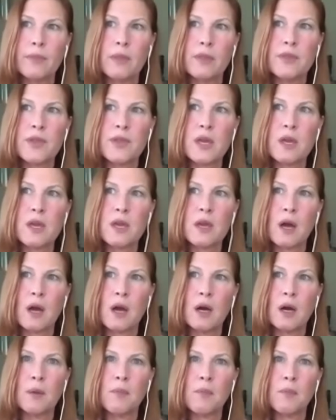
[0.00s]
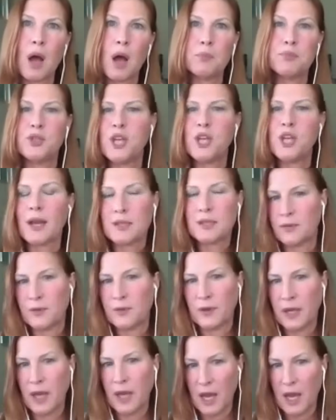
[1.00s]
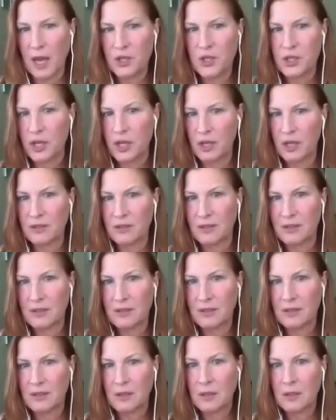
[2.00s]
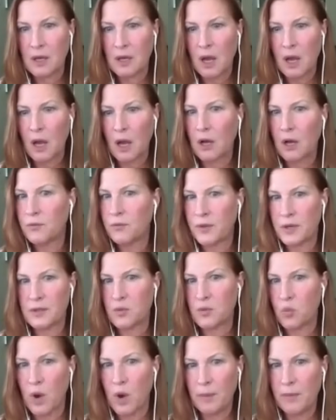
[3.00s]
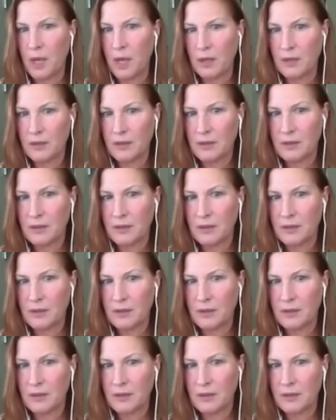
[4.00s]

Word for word: the um, objectification of these women.